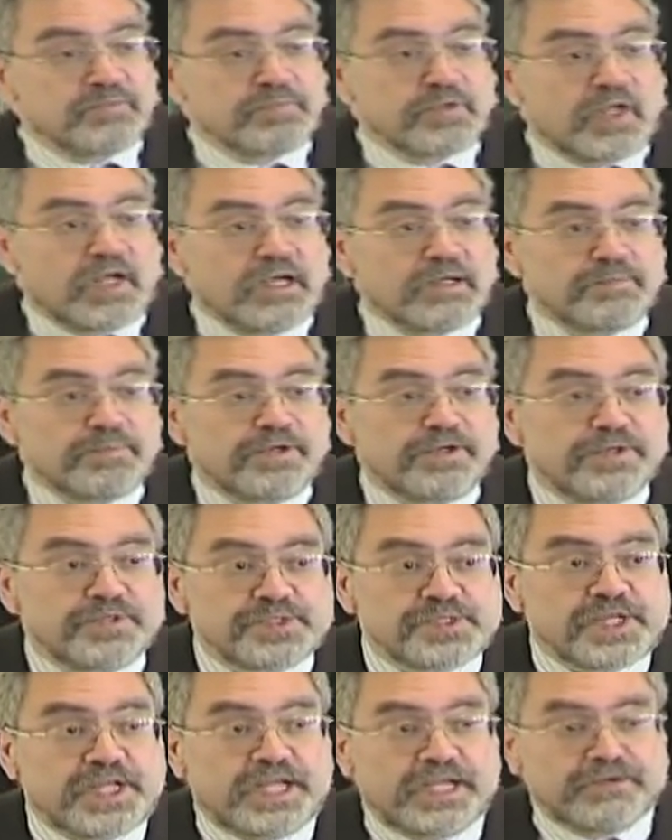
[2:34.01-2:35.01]
blog
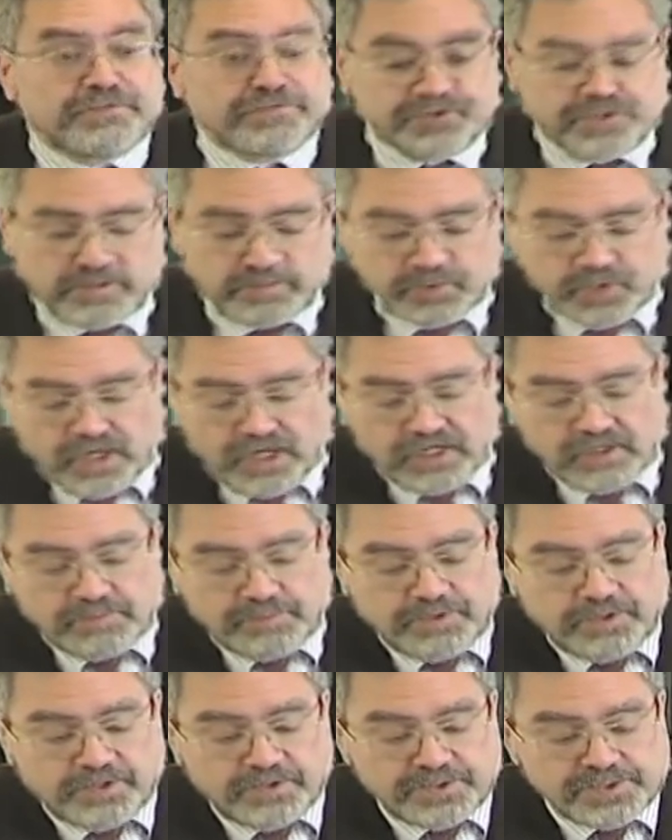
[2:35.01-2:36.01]
post after blog
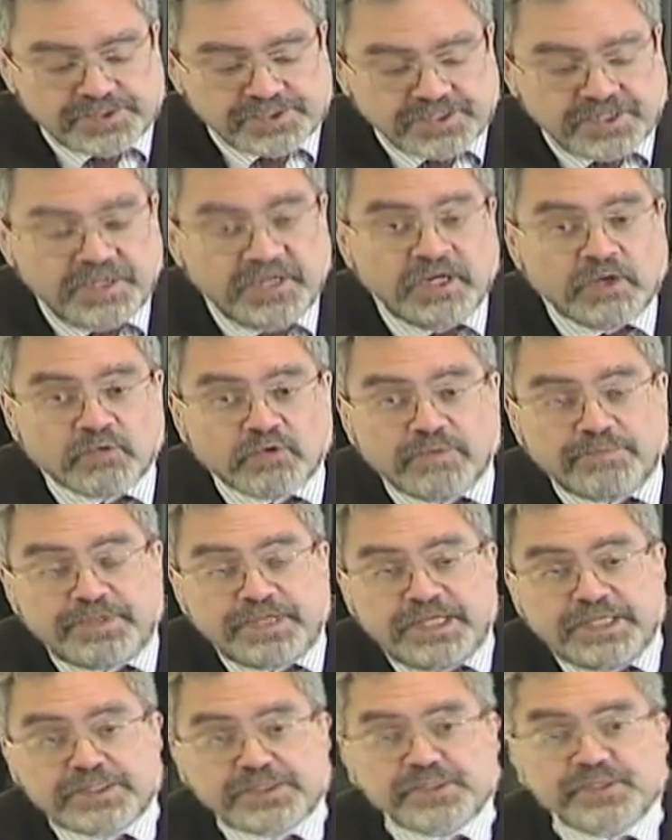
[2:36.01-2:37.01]
post
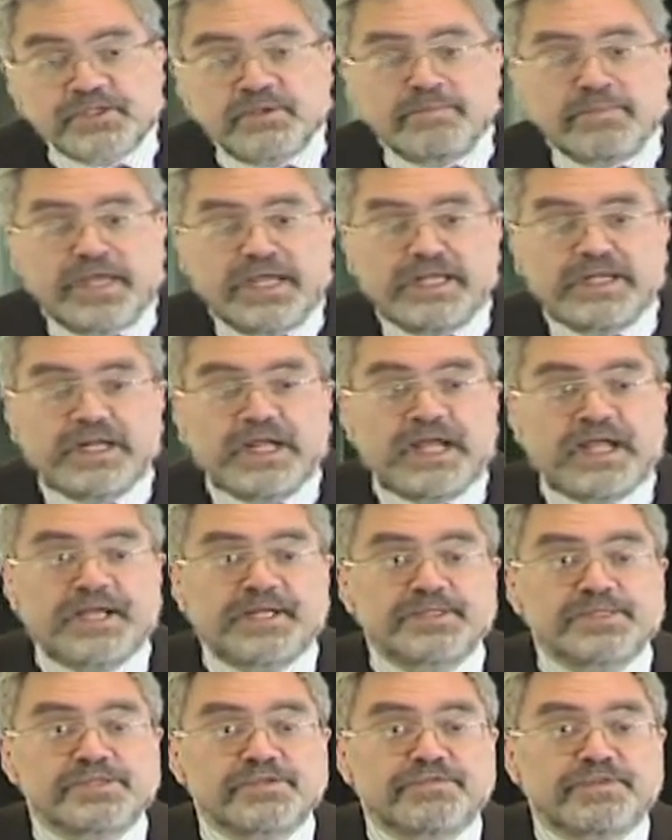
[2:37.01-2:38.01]
repeats the main
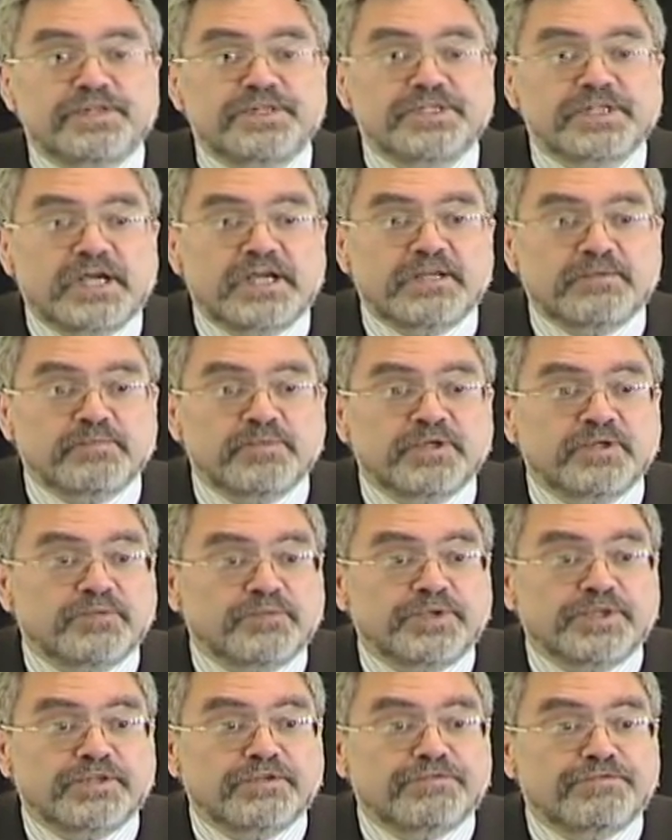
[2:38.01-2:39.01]
heads of indictment
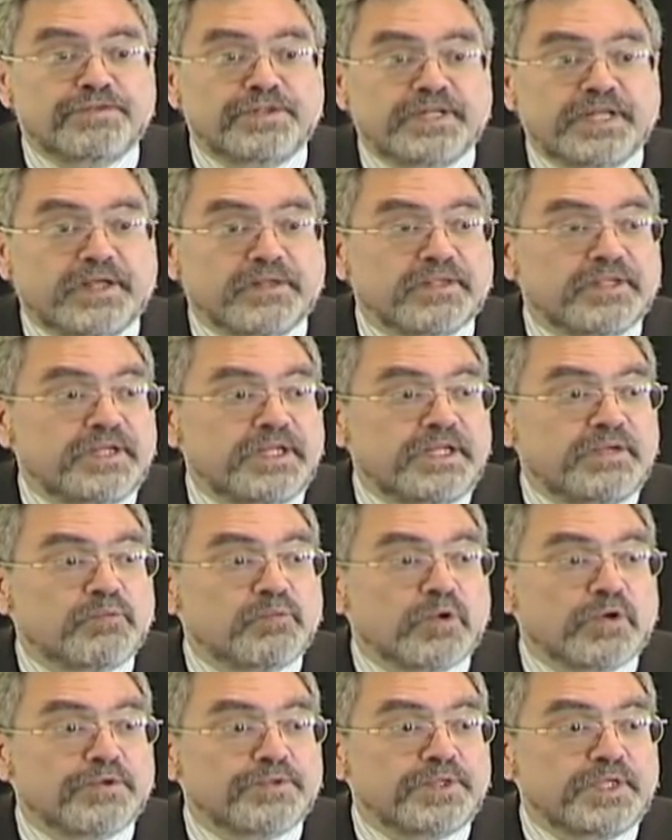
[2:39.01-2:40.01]
with a fidelity
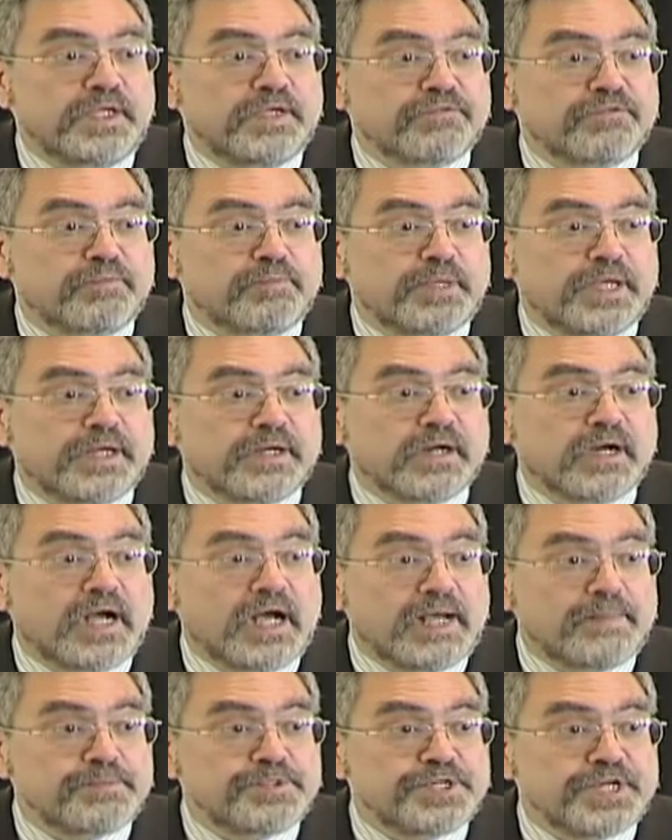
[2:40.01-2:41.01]
worthy of a better
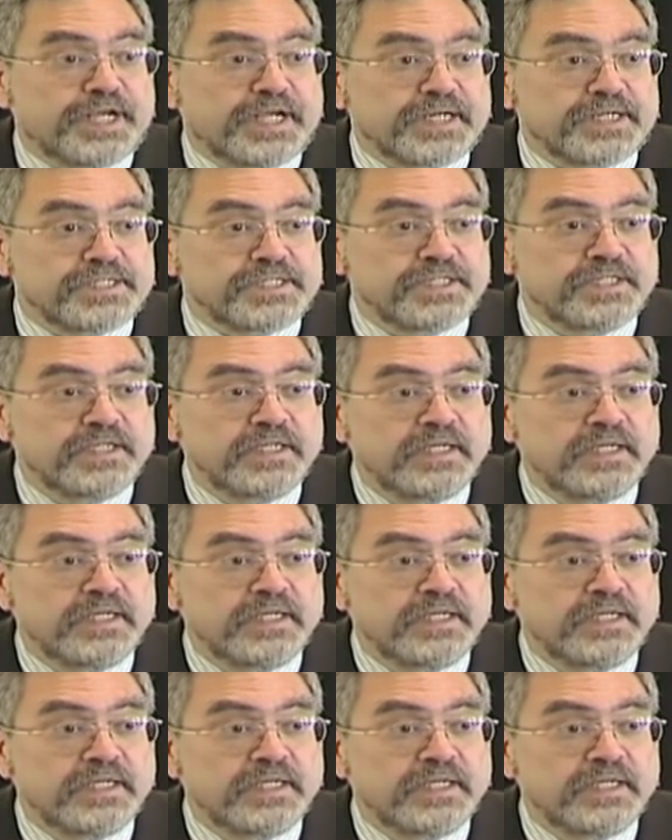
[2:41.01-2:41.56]
object.